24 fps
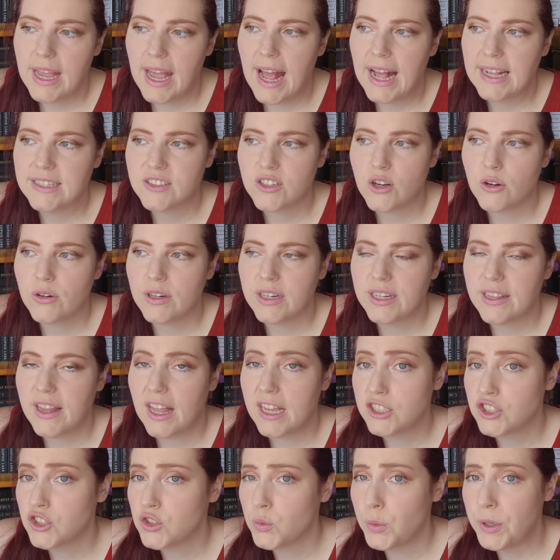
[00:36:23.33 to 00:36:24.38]
has already
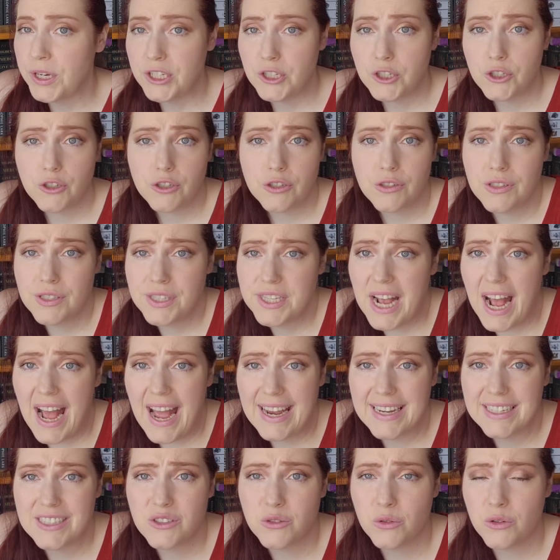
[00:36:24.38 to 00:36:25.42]
like switched
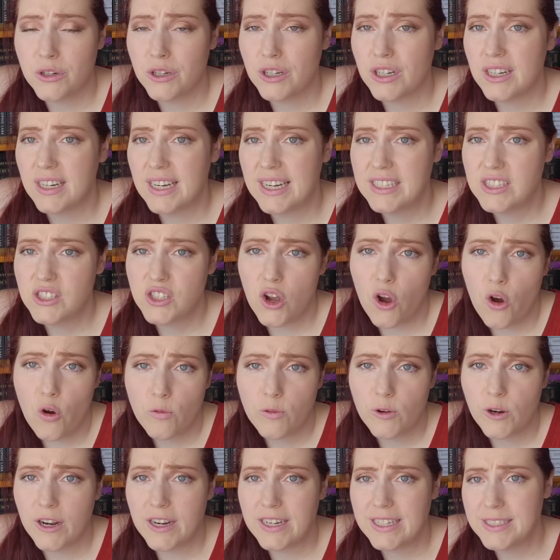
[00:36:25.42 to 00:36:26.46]
sides or it's
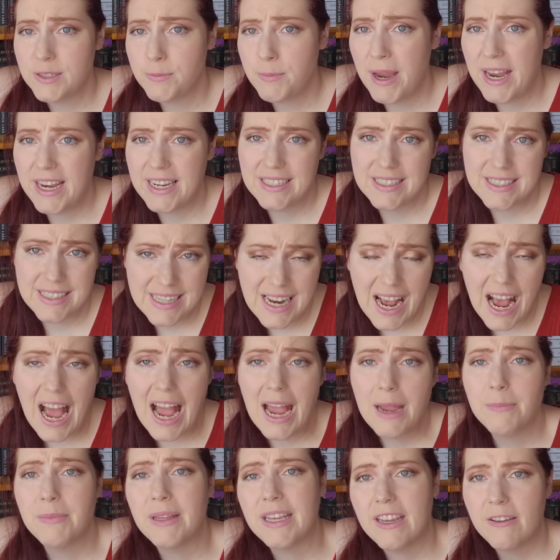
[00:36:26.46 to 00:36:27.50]
over and he's paid his
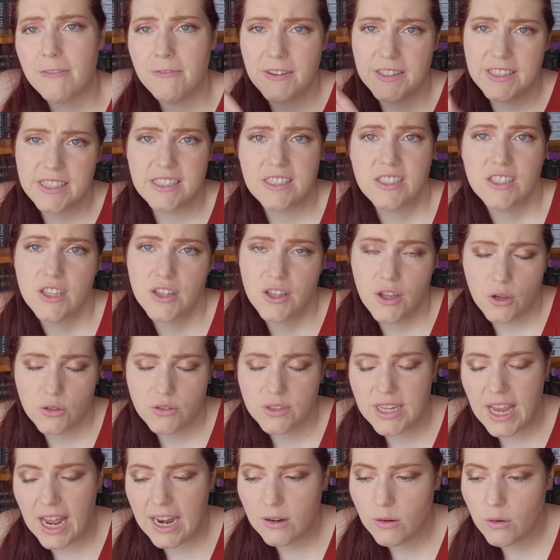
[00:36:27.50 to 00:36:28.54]
time. Like it fits into
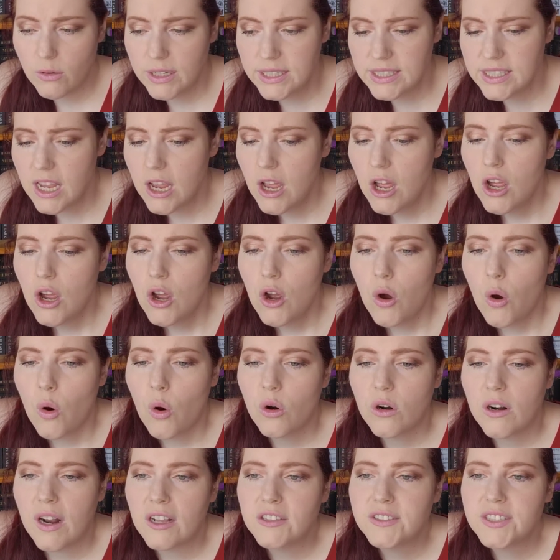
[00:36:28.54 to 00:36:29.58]
those categories
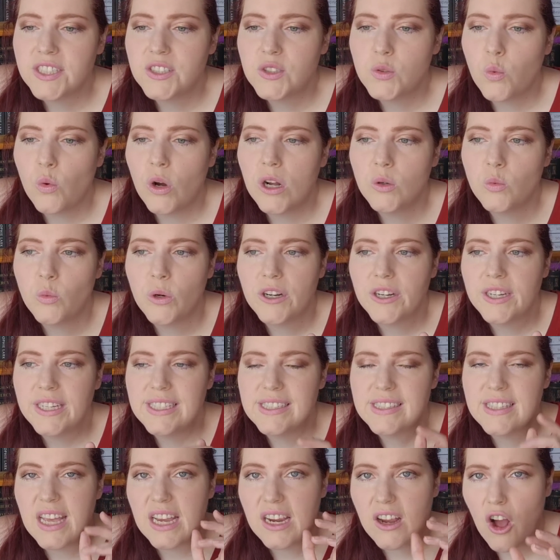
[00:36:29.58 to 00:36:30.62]
or else it's one where
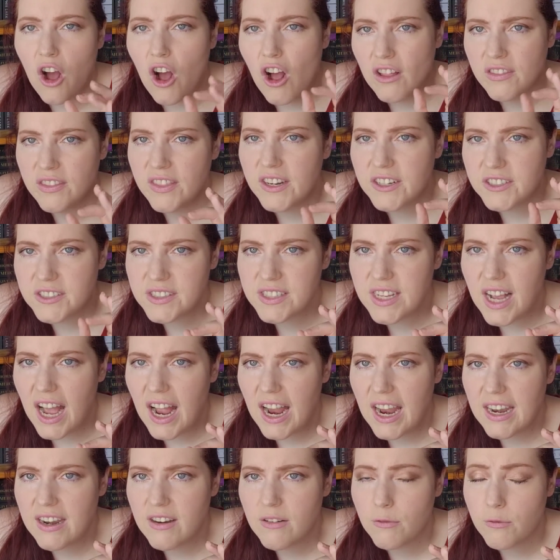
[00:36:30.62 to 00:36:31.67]
he's like on their
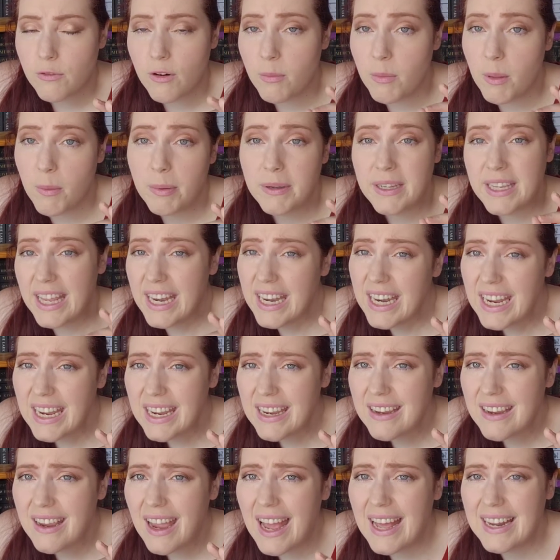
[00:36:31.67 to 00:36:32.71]
side from the
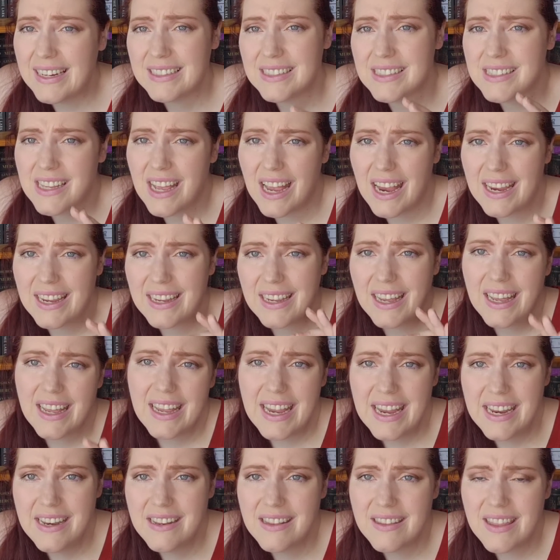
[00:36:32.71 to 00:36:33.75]
beginning and it's like a
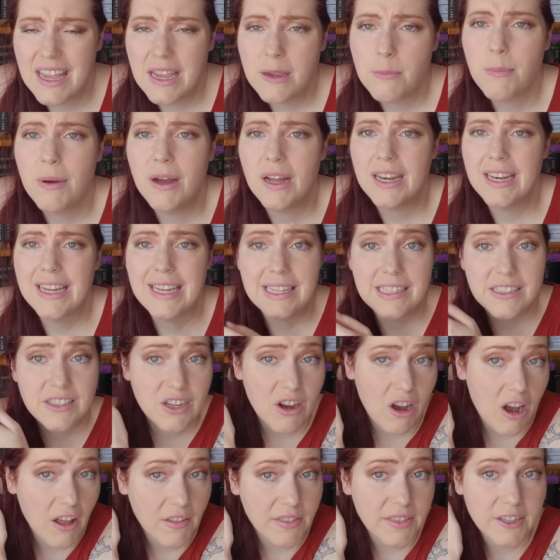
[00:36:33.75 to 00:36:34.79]
hidden thing but he's
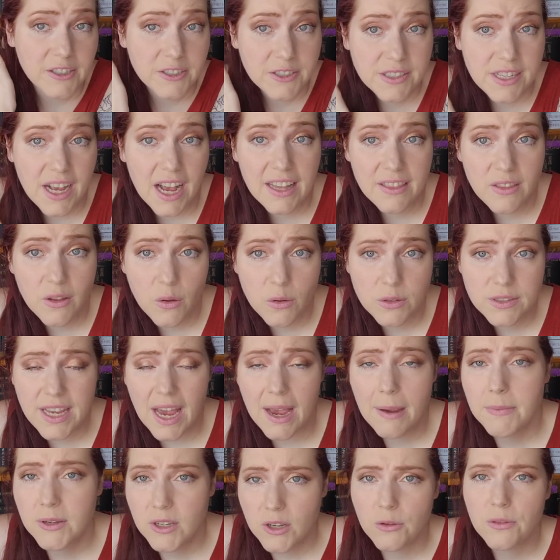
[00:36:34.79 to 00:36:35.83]
on their side the whole
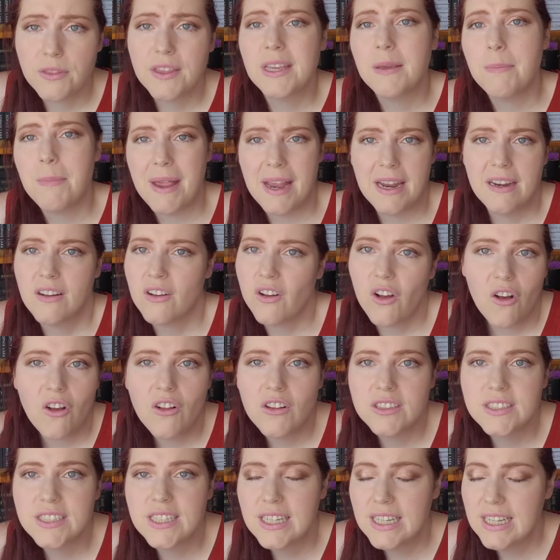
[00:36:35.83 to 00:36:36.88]
time you know think
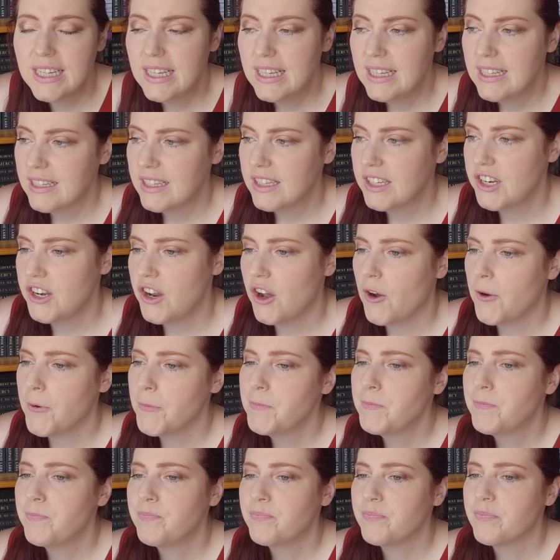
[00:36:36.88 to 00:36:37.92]
manacled you
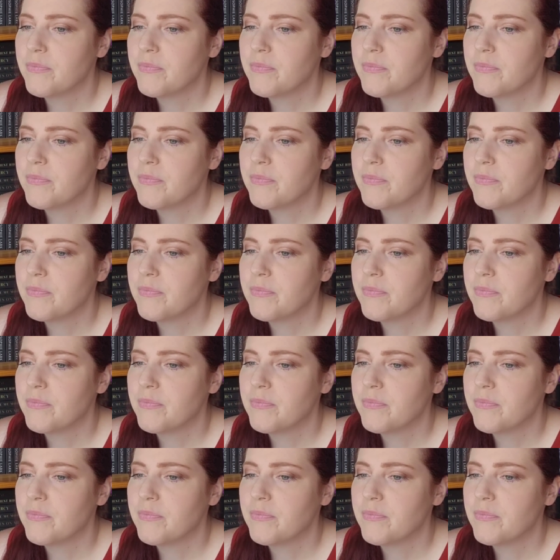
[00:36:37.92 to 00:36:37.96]
know